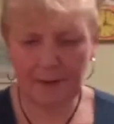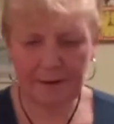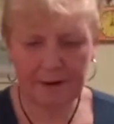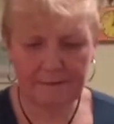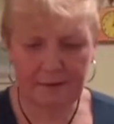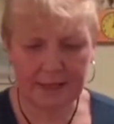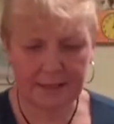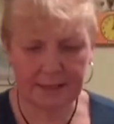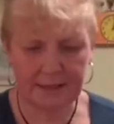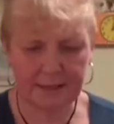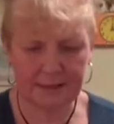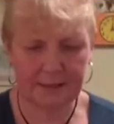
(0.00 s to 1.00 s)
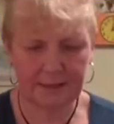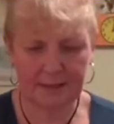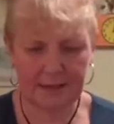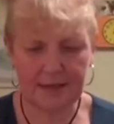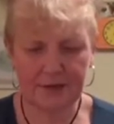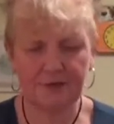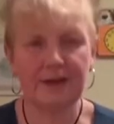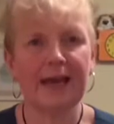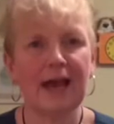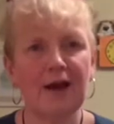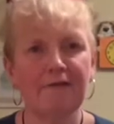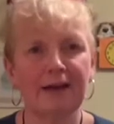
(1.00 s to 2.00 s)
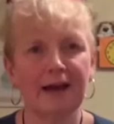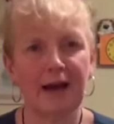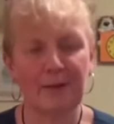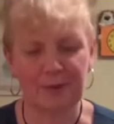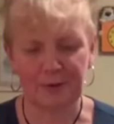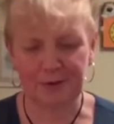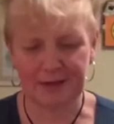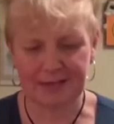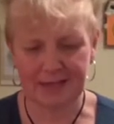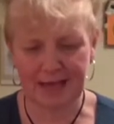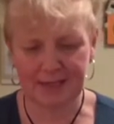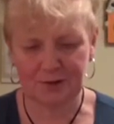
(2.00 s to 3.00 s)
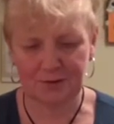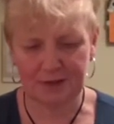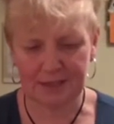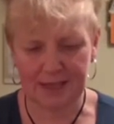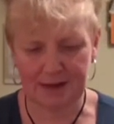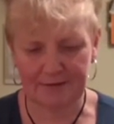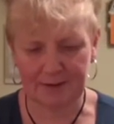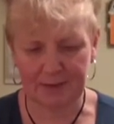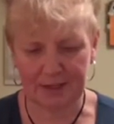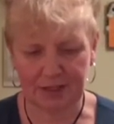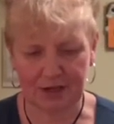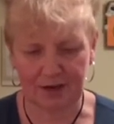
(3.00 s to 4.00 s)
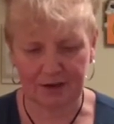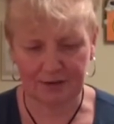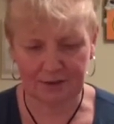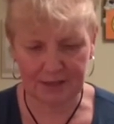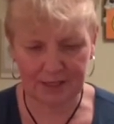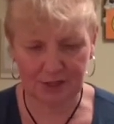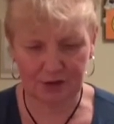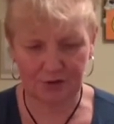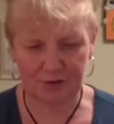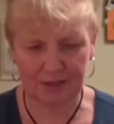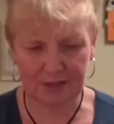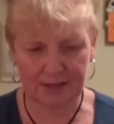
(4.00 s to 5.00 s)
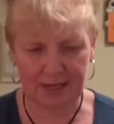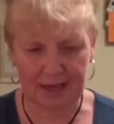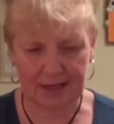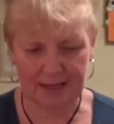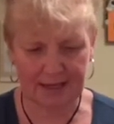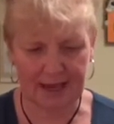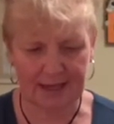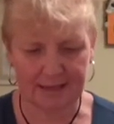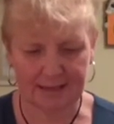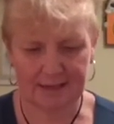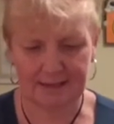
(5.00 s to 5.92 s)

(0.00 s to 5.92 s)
Of raisins, literally only a couple, because that's all that's left in my jar. Are these two stuck together? Yes.